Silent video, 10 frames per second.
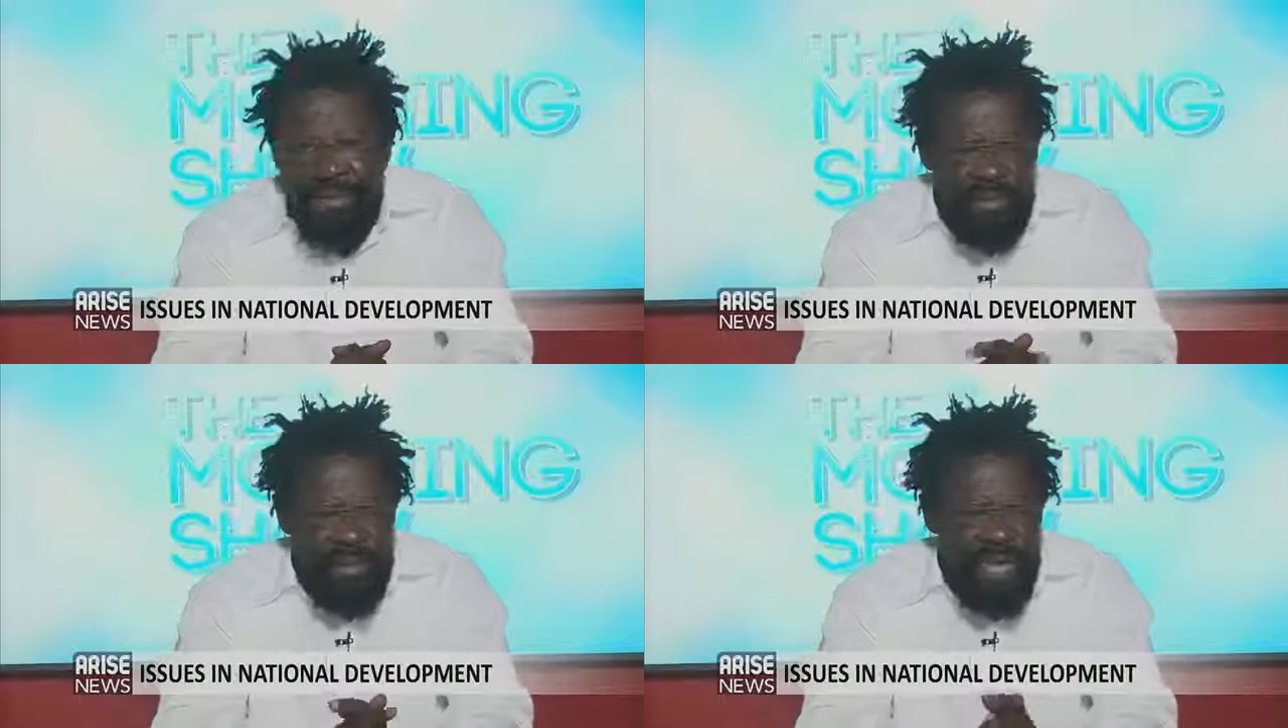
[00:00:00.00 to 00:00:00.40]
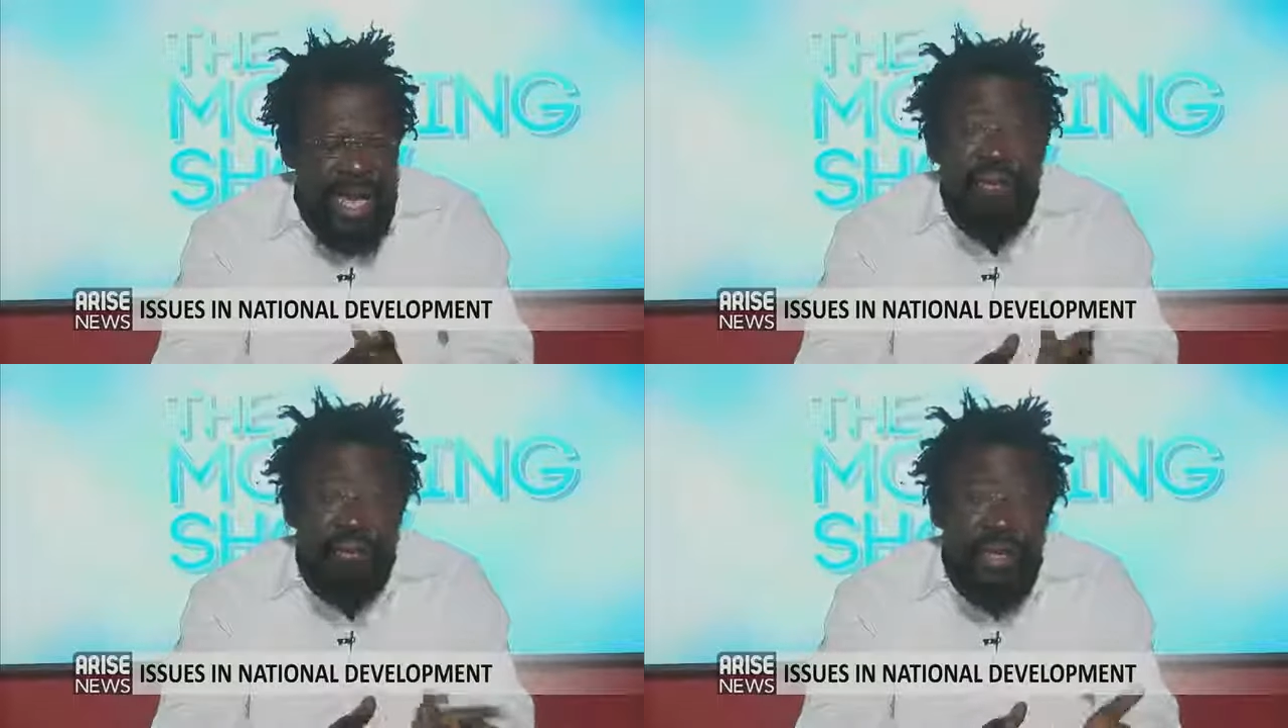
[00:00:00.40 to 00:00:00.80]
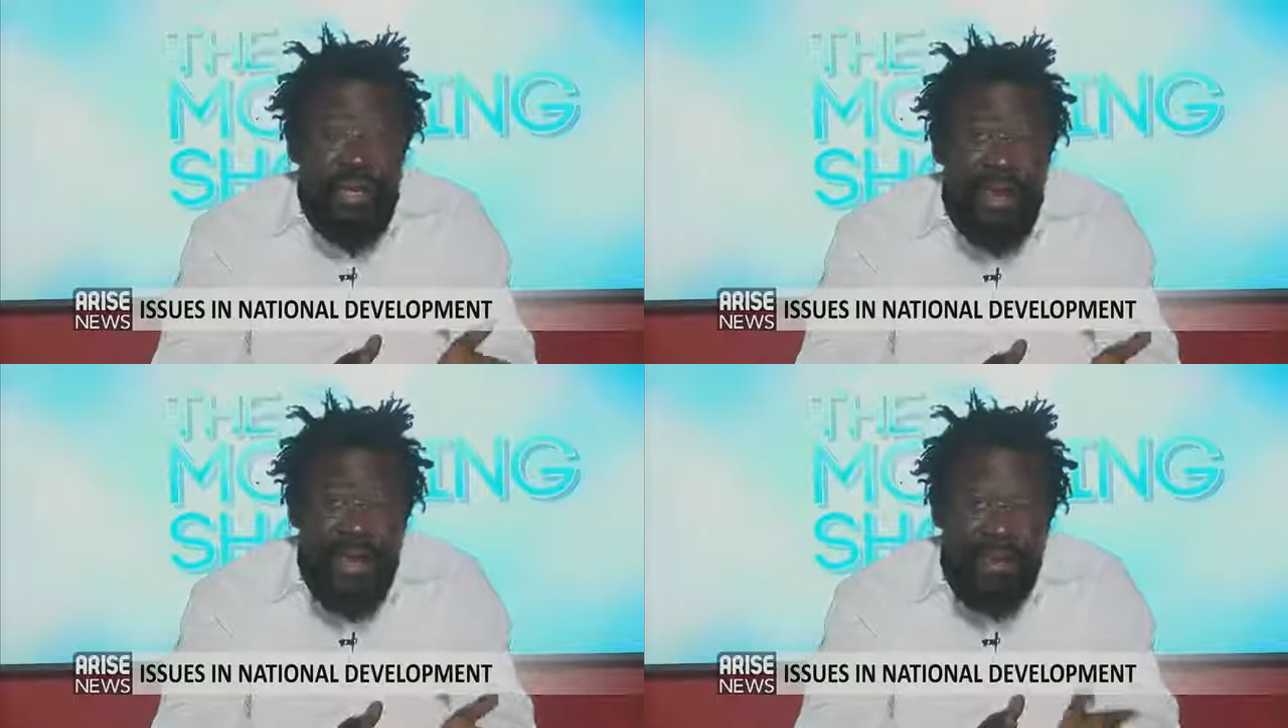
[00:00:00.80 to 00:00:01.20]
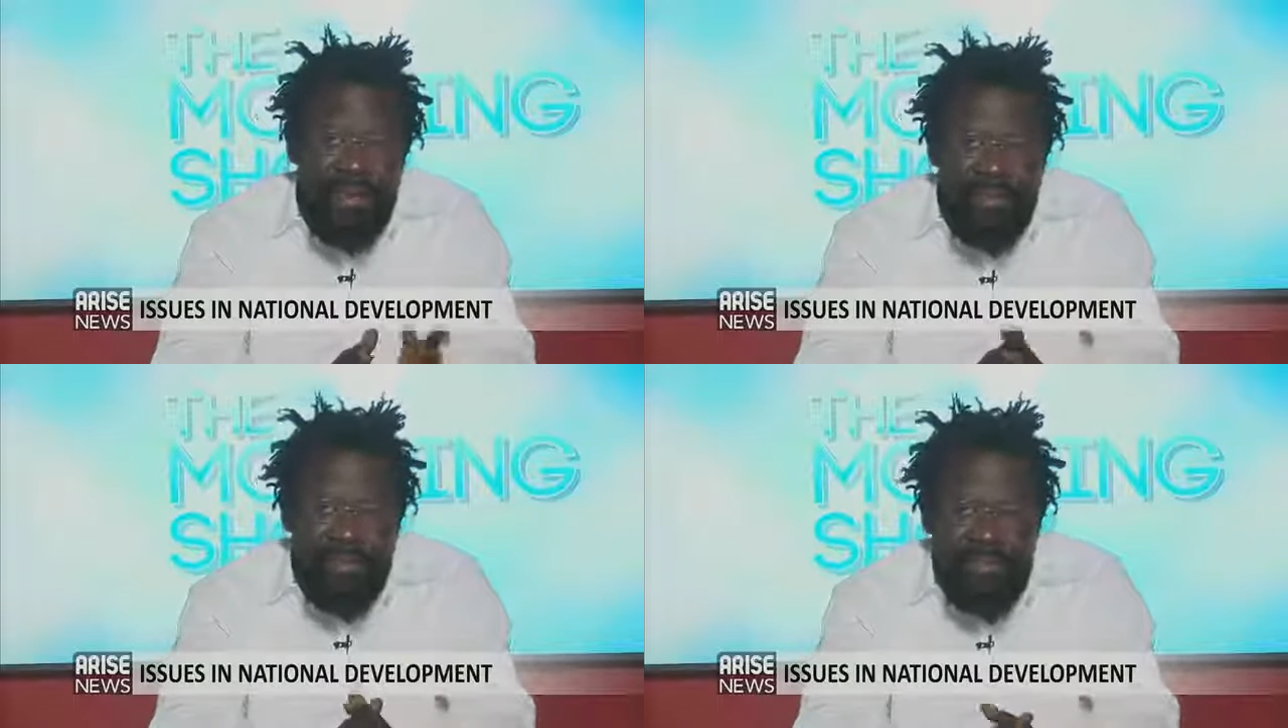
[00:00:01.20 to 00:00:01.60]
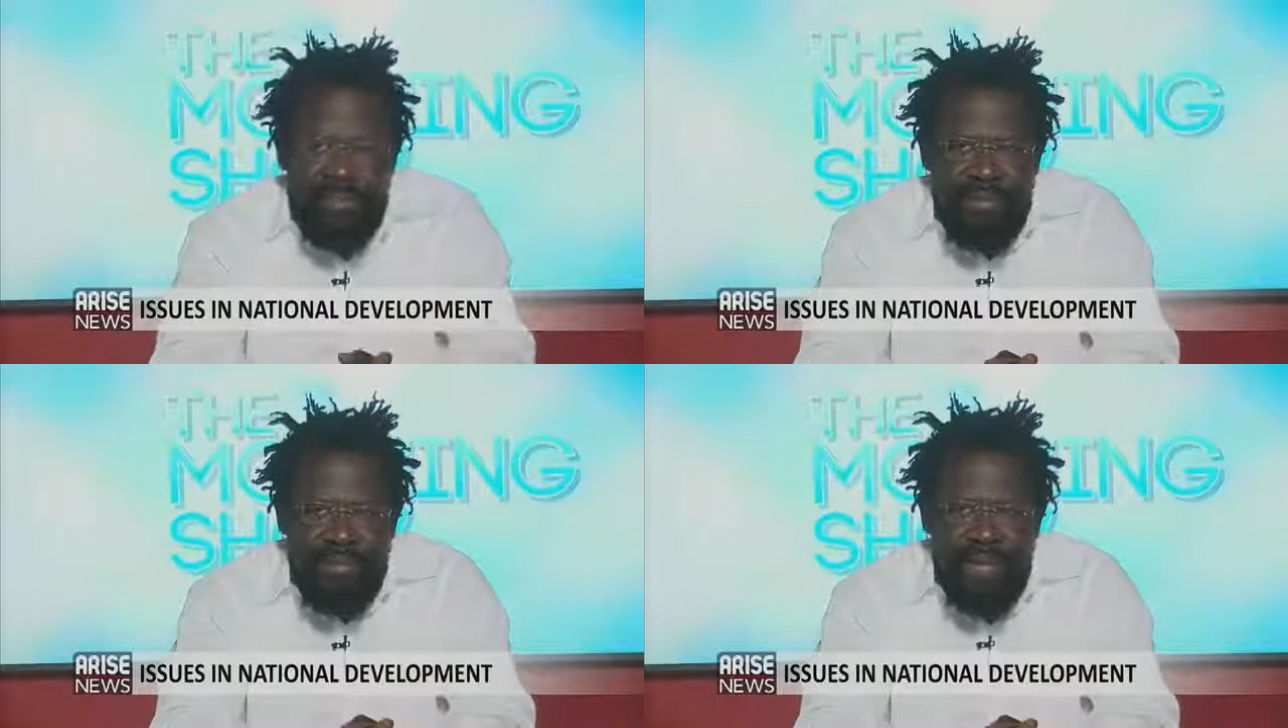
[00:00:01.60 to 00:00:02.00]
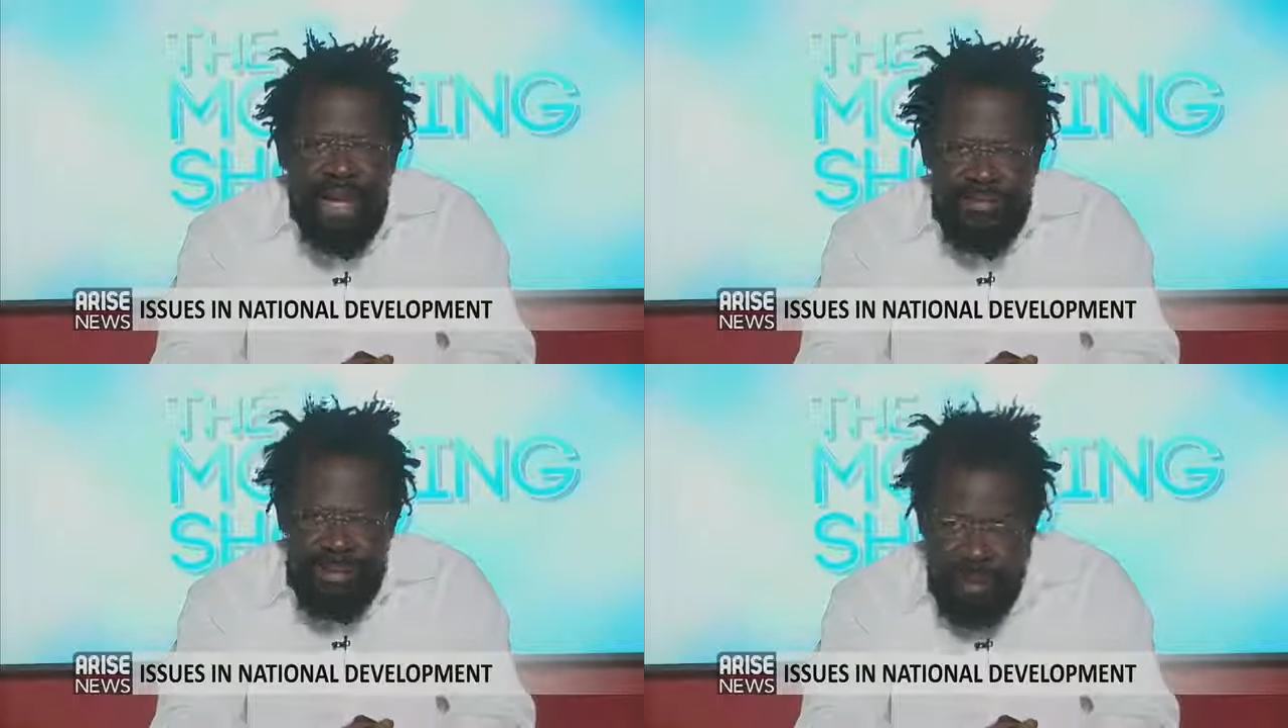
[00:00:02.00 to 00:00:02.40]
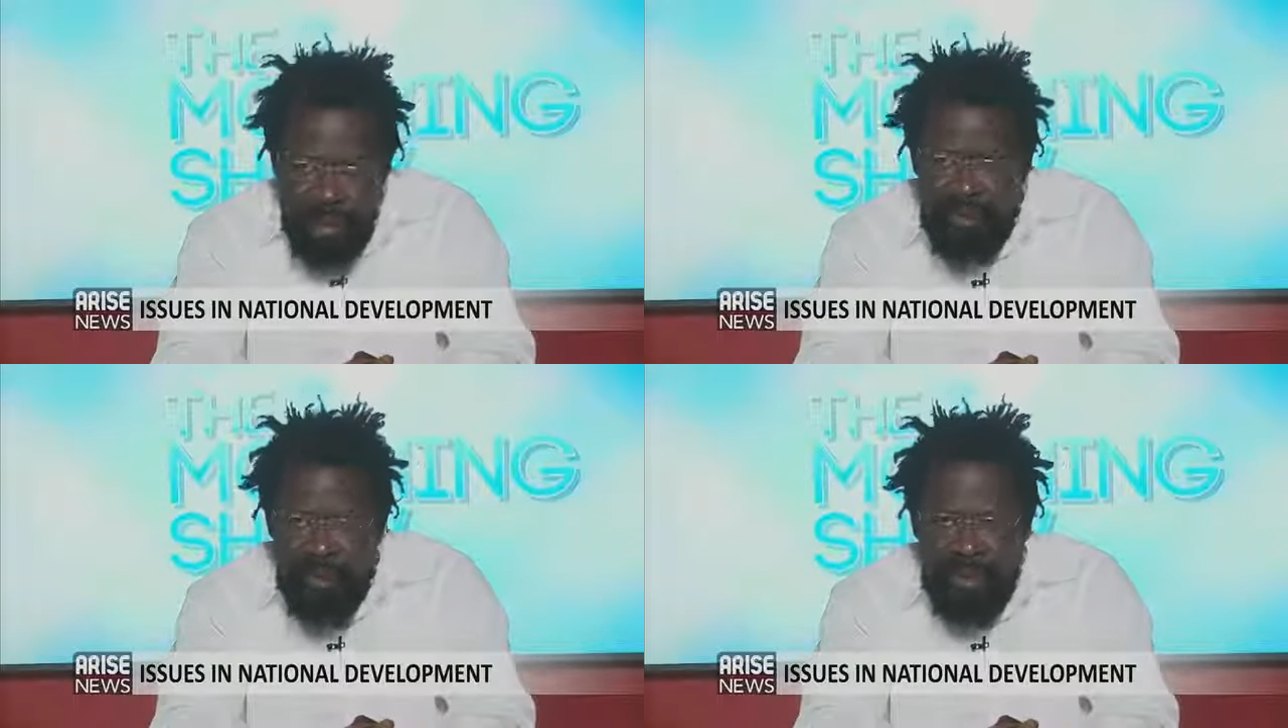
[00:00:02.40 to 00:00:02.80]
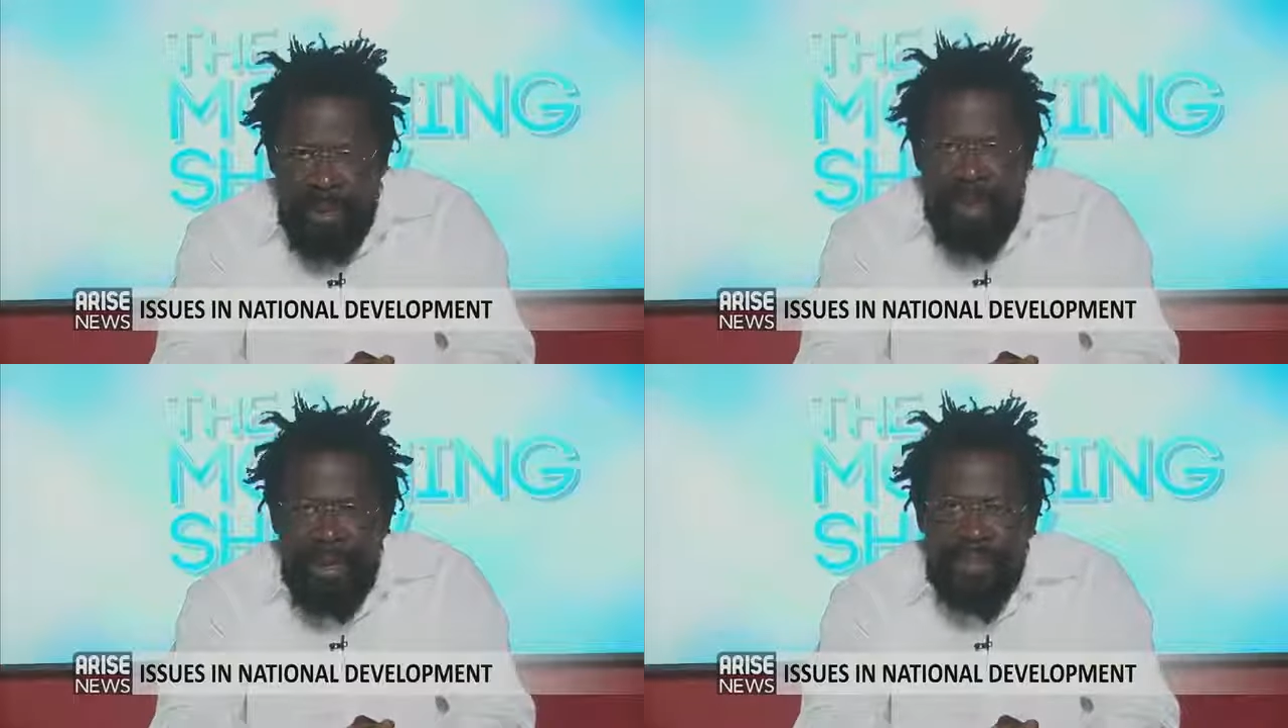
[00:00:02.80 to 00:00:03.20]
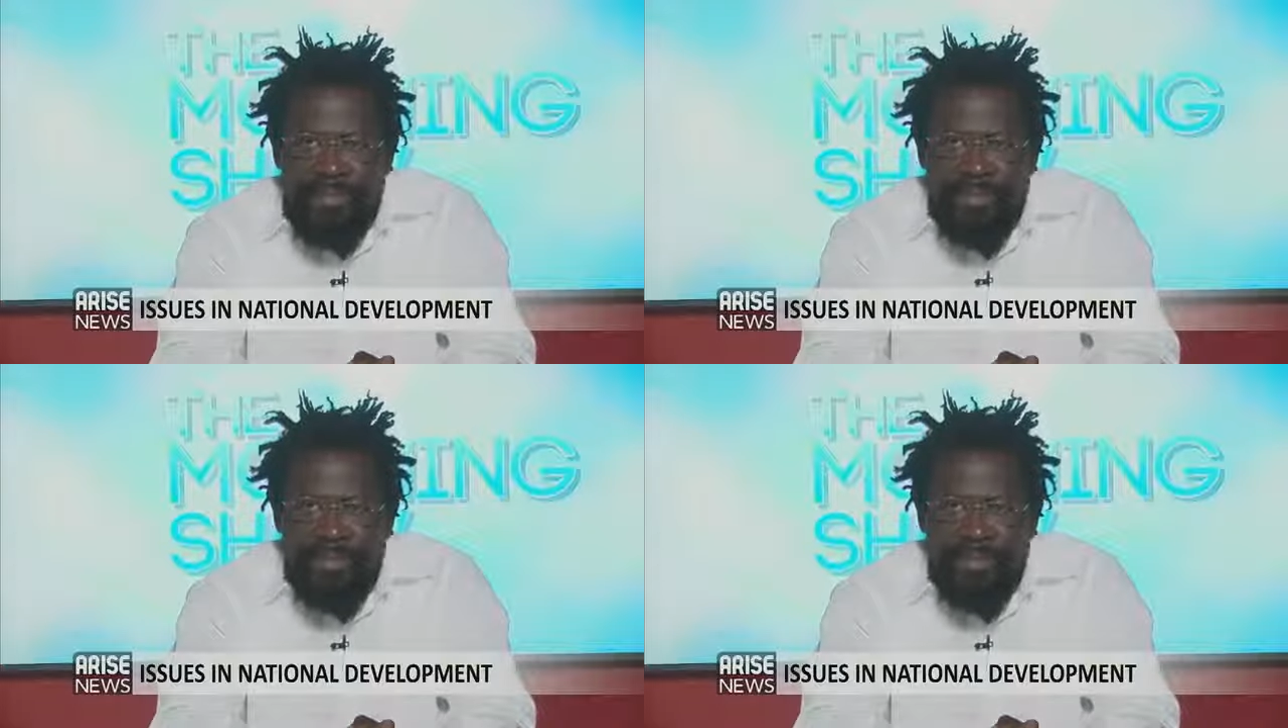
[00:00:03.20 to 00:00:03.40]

the NBA has a role to play.